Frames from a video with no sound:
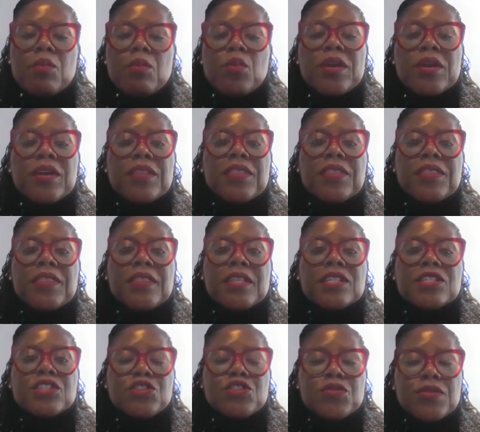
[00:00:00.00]
with
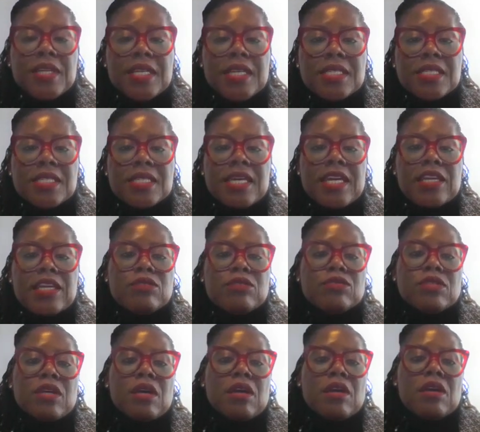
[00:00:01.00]
the students that
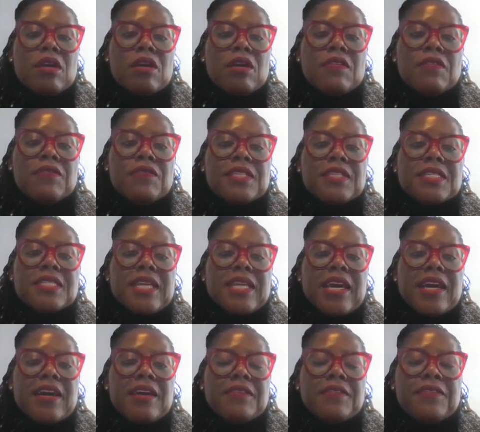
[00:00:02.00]
you serve, the
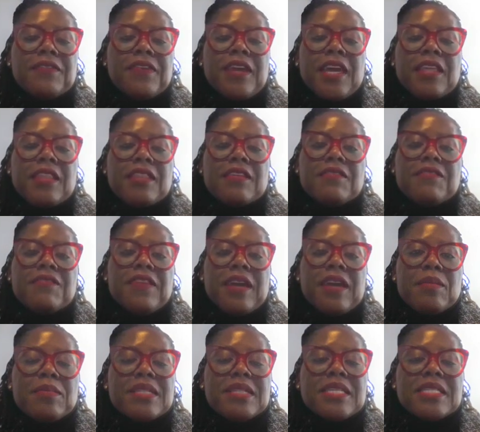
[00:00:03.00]
staff and the
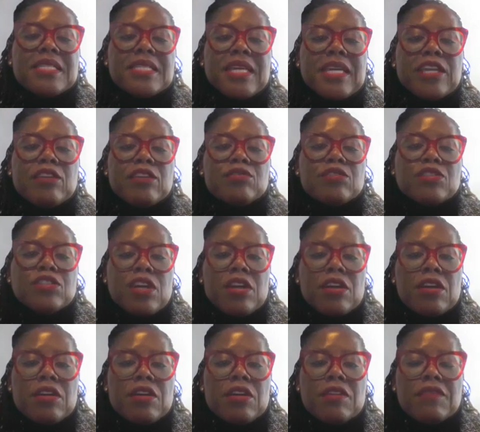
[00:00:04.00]
families that you
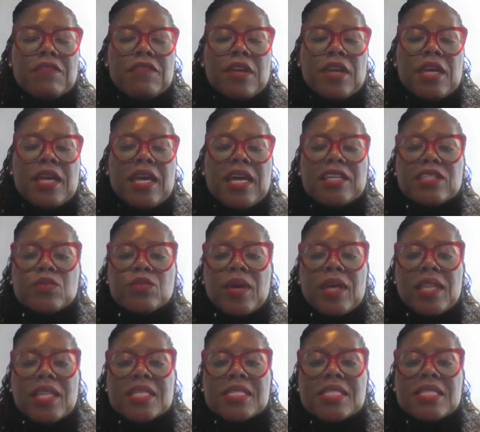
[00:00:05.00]
serve, as
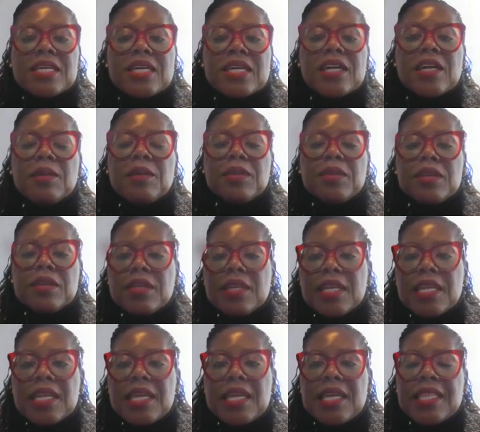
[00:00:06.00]
well as the
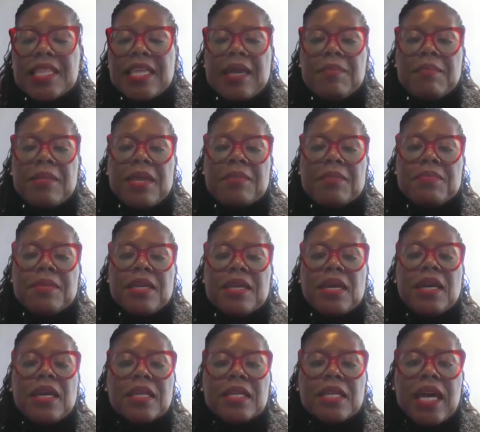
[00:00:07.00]
community that may
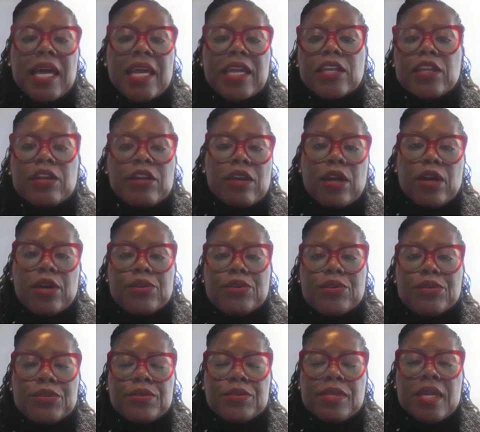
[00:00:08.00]
be unlike your
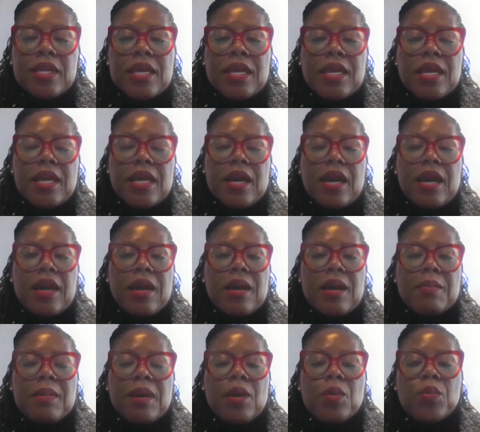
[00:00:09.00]
own.
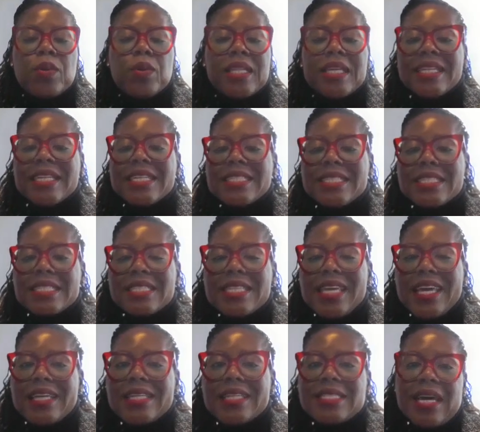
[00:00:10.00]
A willingness to
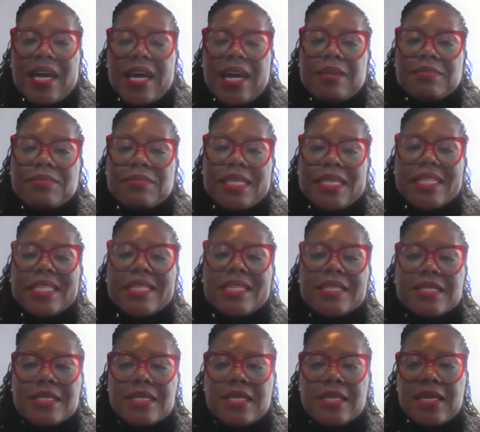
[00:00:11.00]
take time to
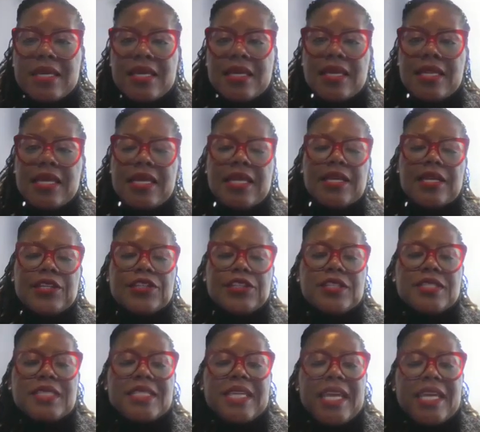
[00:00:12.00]
listen and
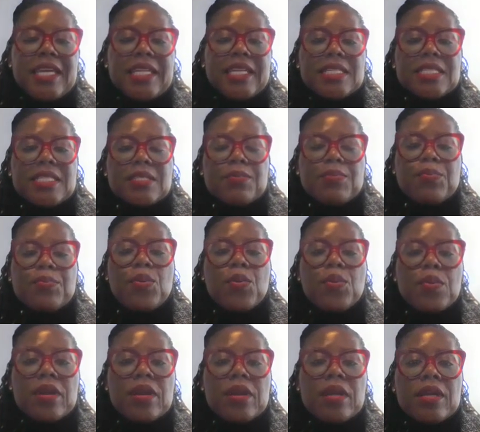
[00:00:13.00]
understand and
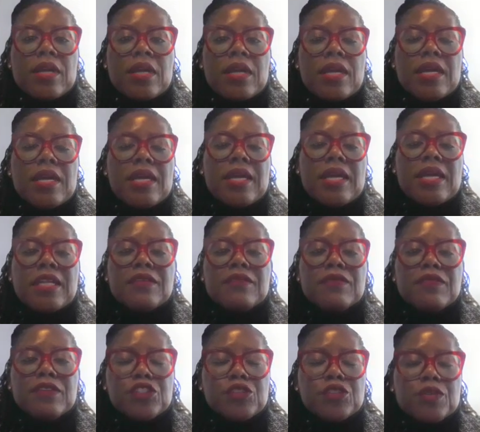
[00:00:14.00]
support
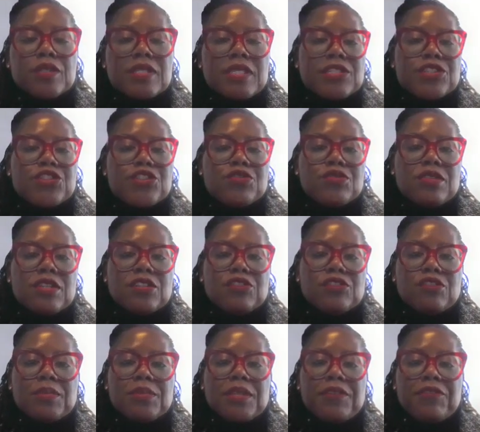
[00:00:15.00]
individuals and
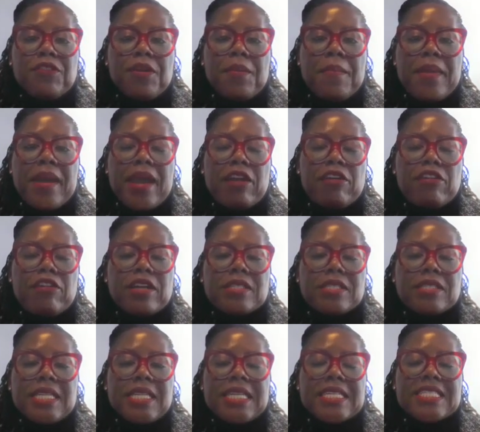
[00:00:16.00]
students from different
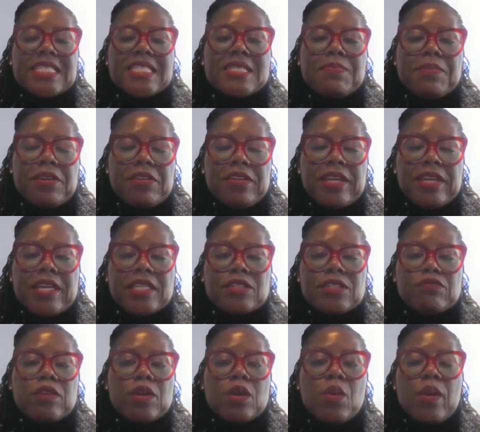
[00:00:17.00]
backgrounds and
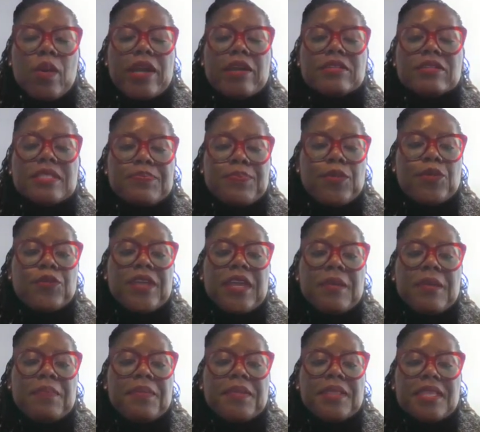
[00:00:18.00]
experience requires
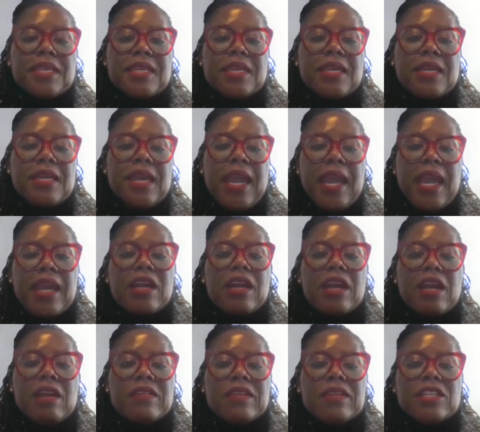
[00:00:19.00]
both empathy
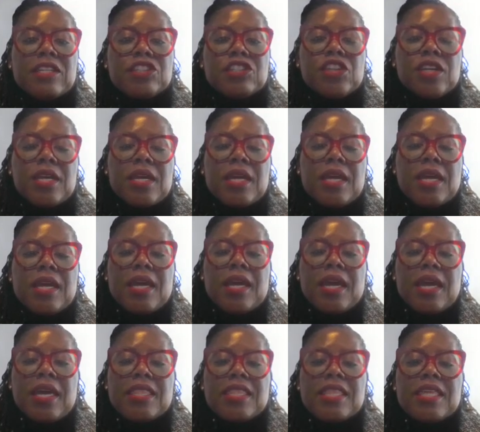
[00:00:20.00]
and courage.
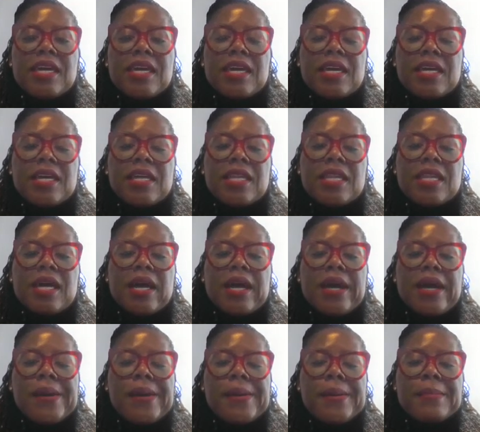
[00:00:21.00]
And then
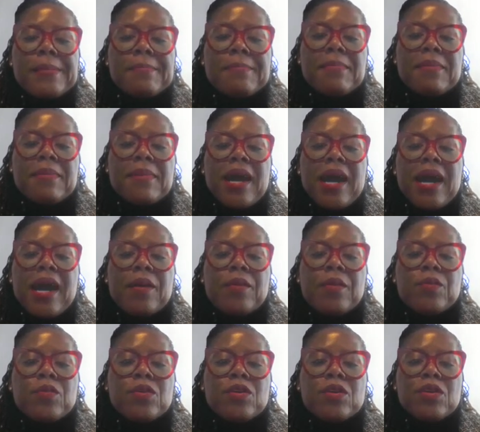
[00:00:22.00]

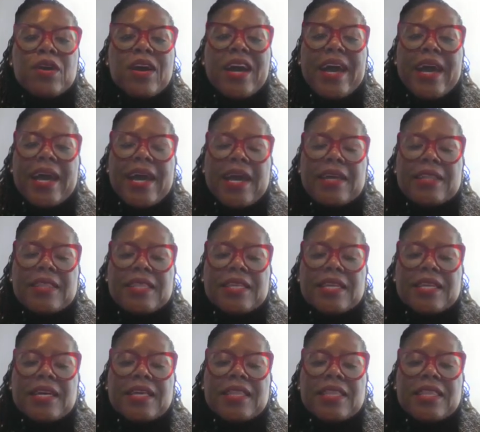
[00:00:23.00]
I will add
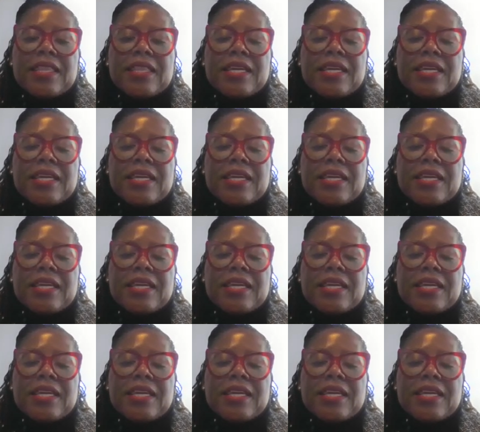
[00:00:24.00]
that I